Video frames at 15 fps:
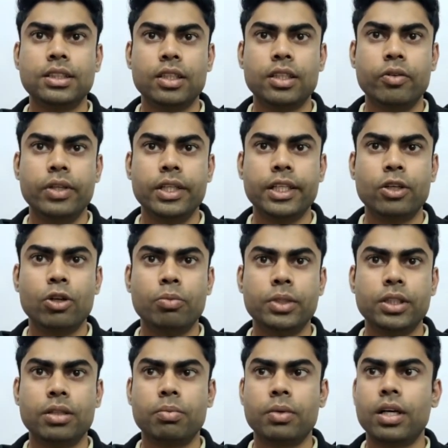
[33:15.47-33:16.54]
70 km
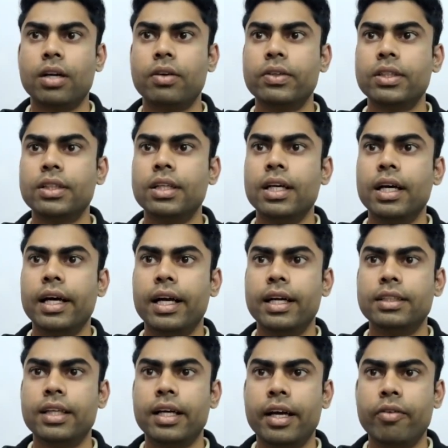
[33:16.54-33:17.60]
per hour
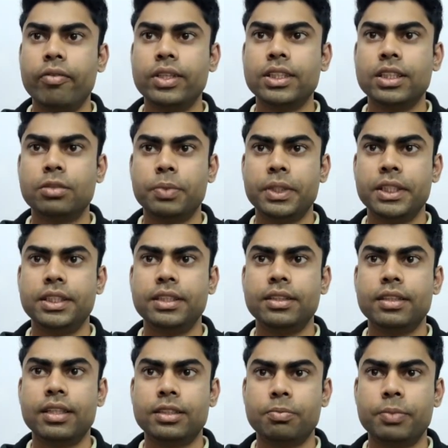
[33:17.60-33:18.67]
and the average
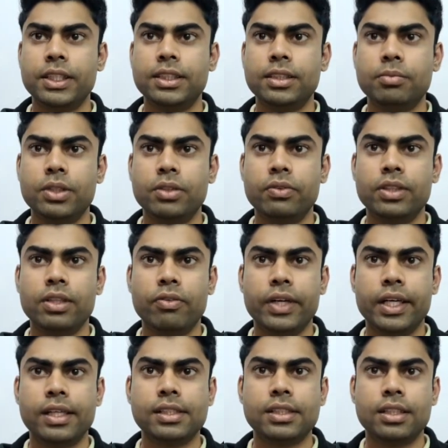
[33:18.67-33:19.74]
spacing between the
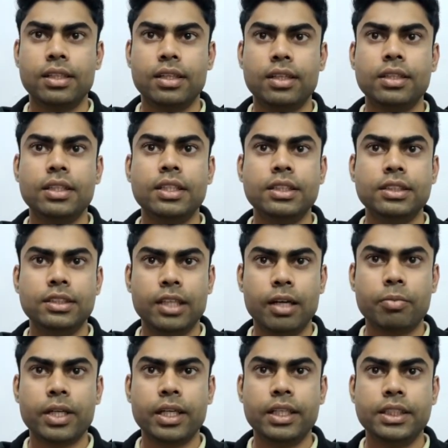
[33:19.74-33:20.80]
vehicles under
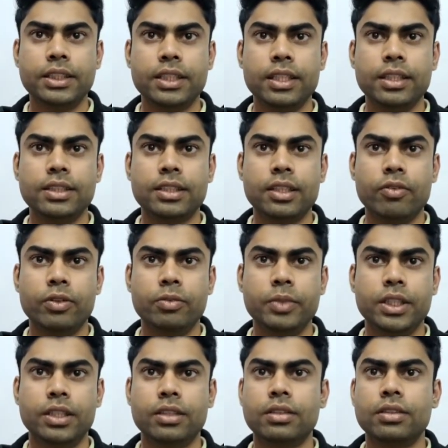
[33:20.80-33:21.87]
jam condition is 7
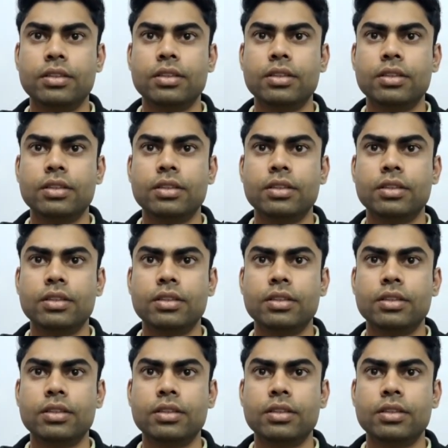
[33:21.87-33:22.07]
meters.